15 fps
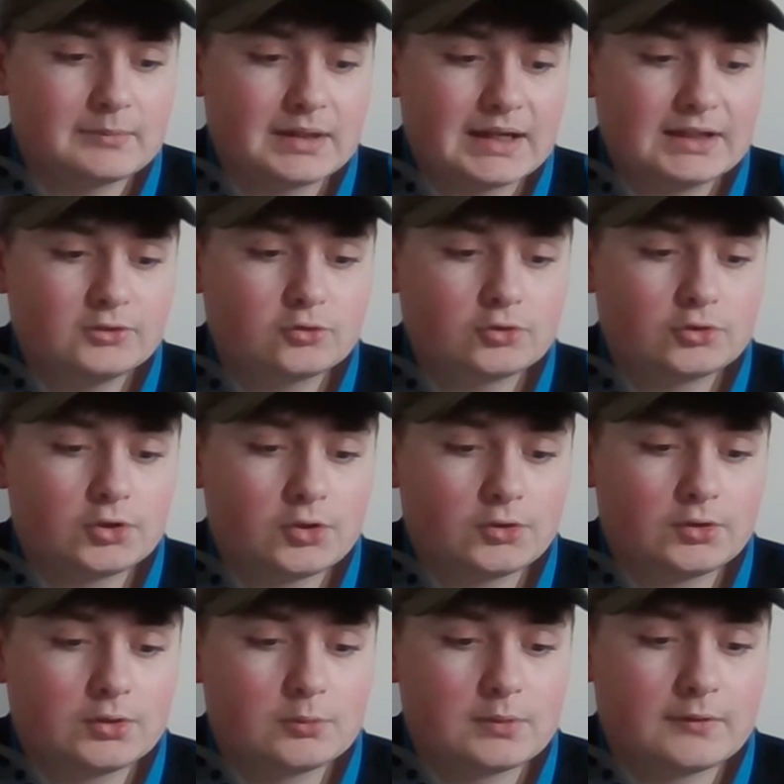Milan drew
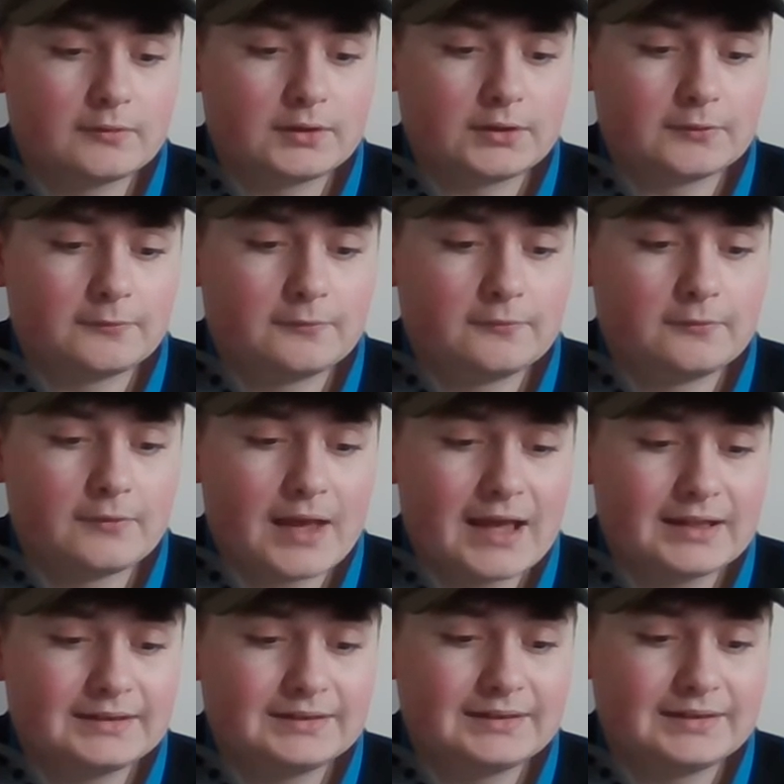2-2 with
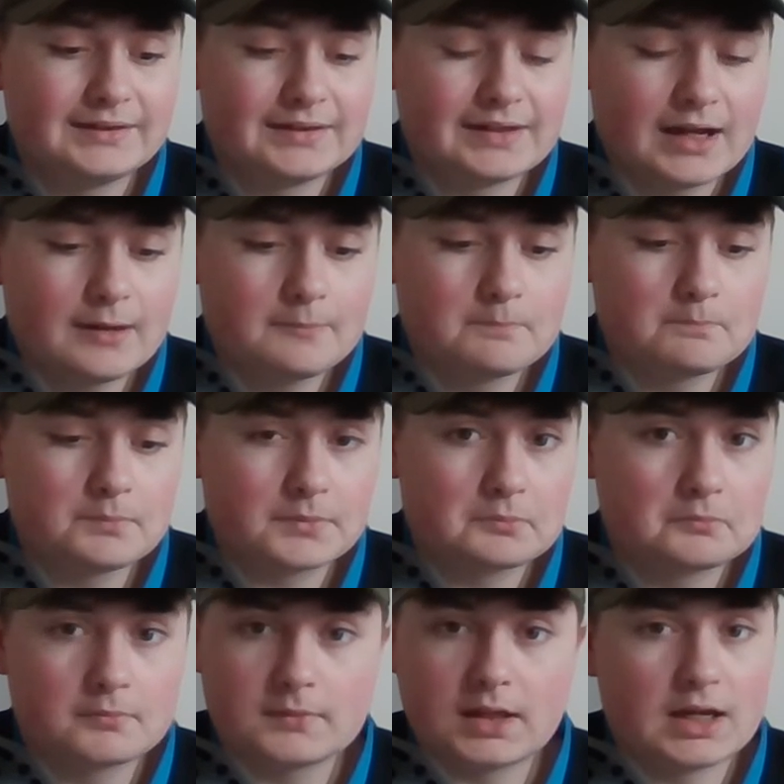Zvezda.
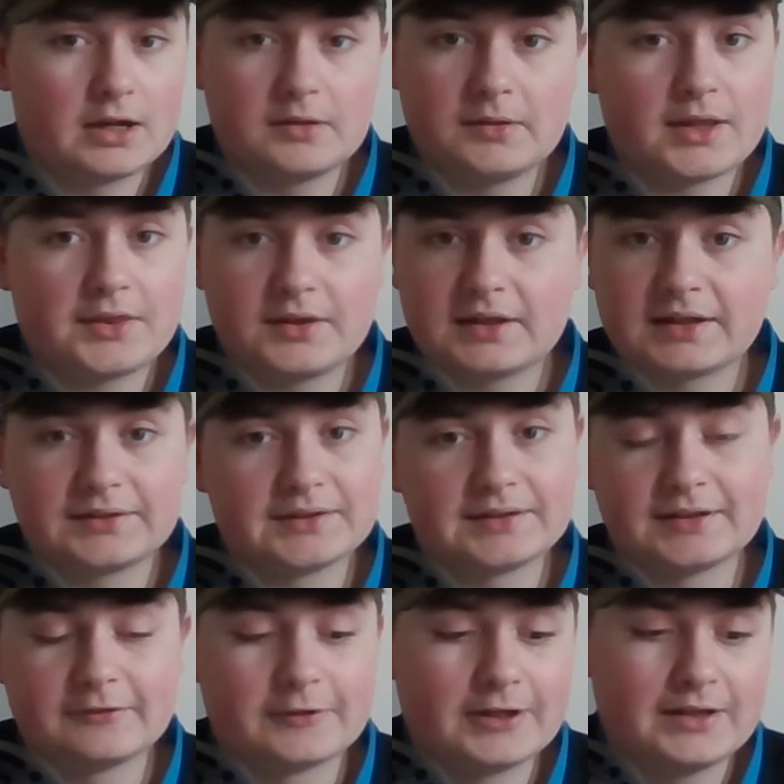I think I said
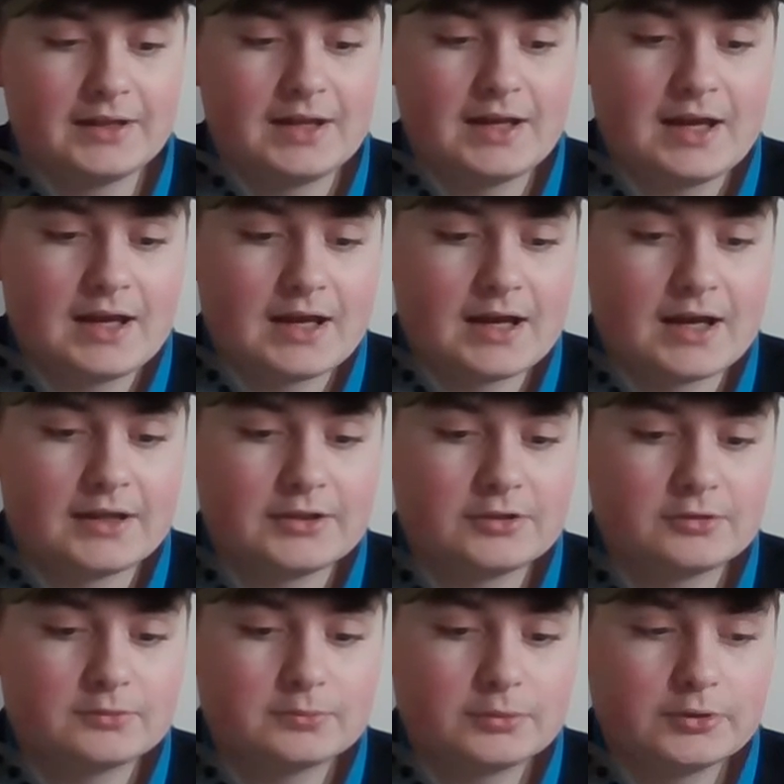that right.
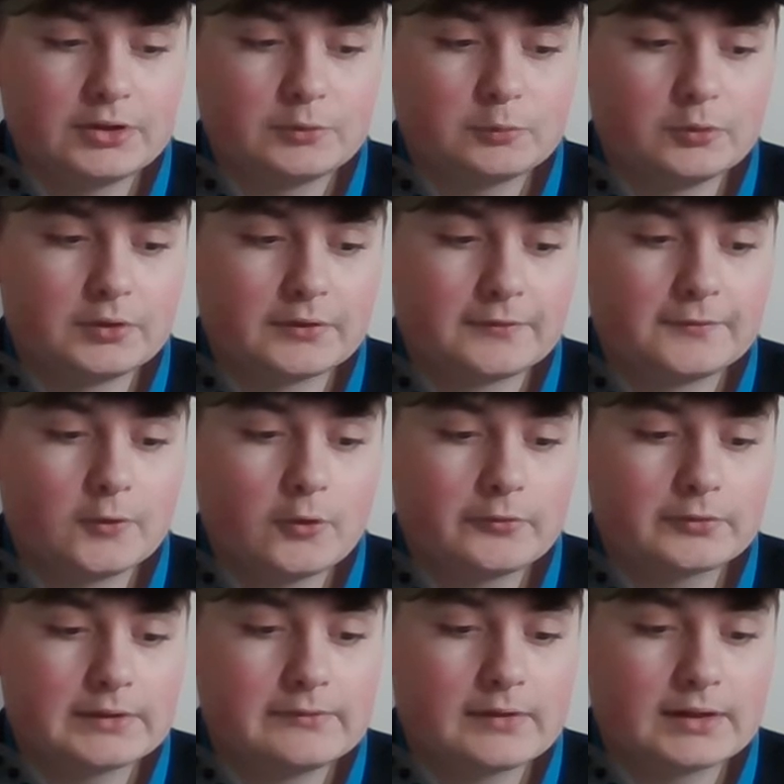Young Boys won
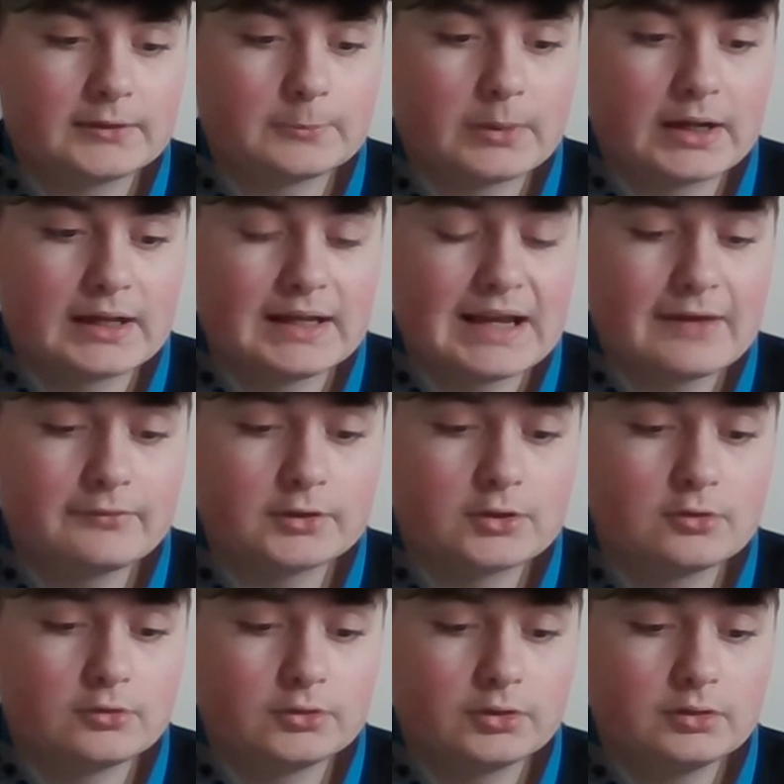4-3 versus Bayer
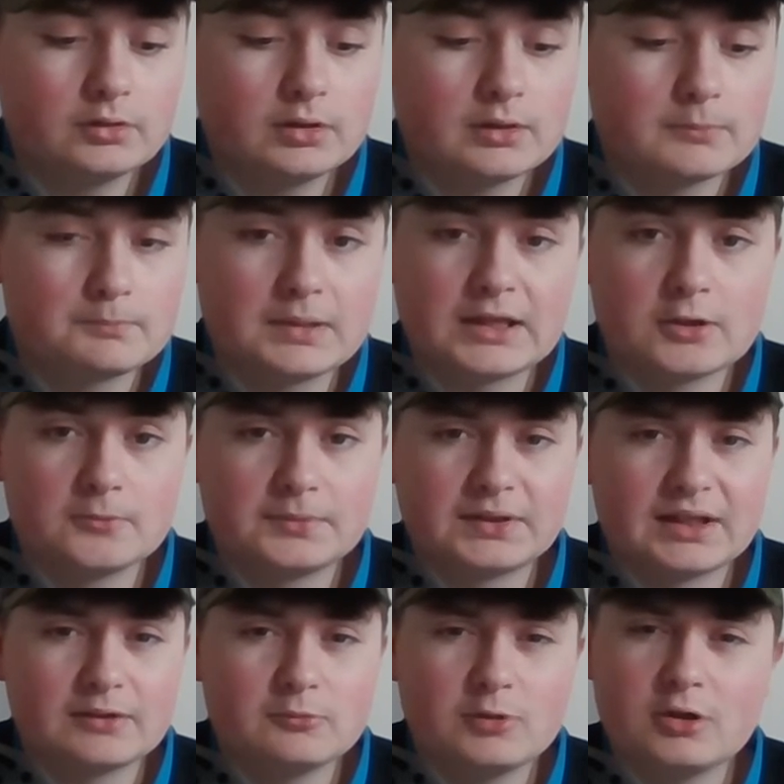Leverkusen. Big
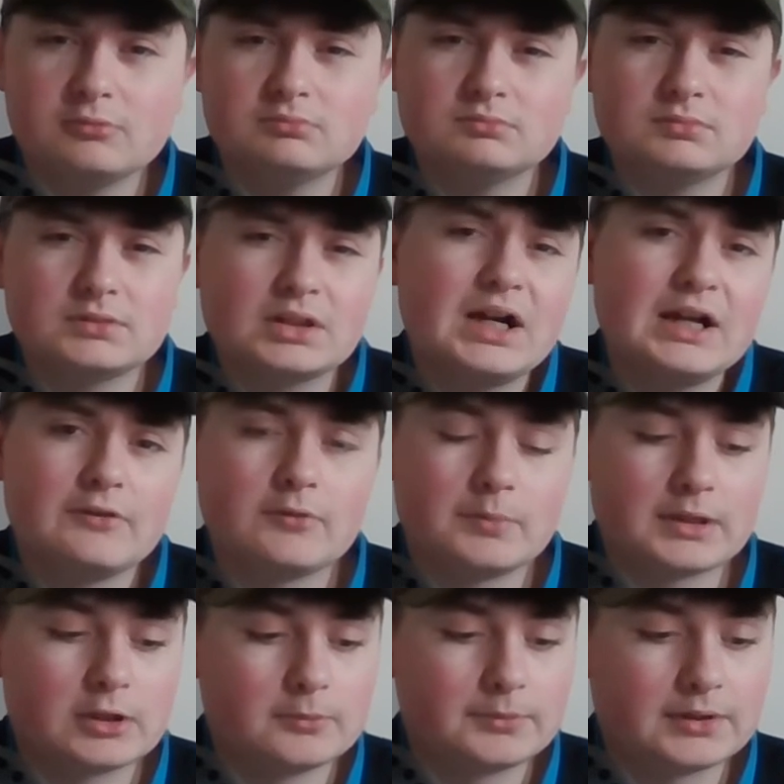upset. Well, kind of a
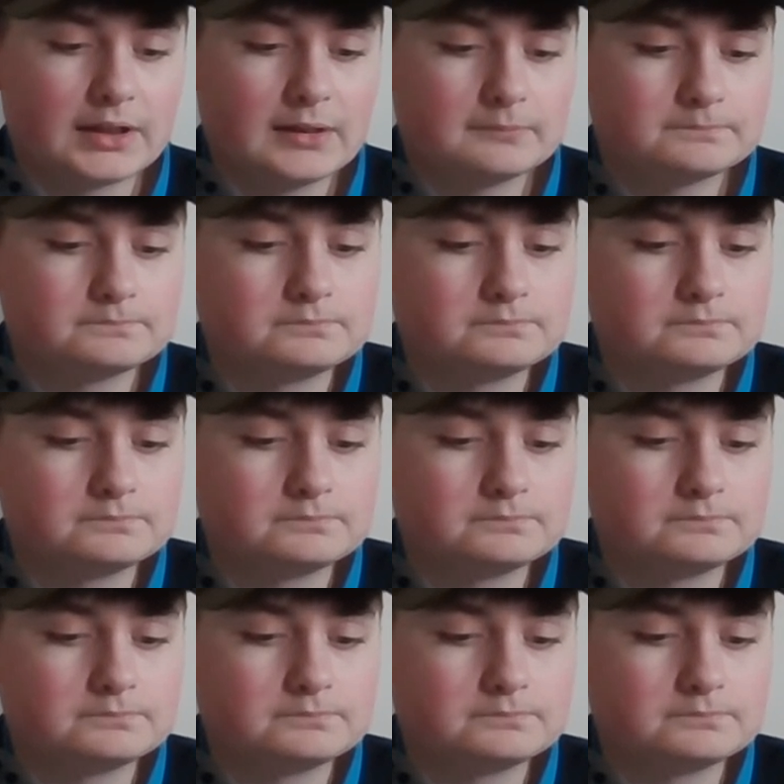big upset.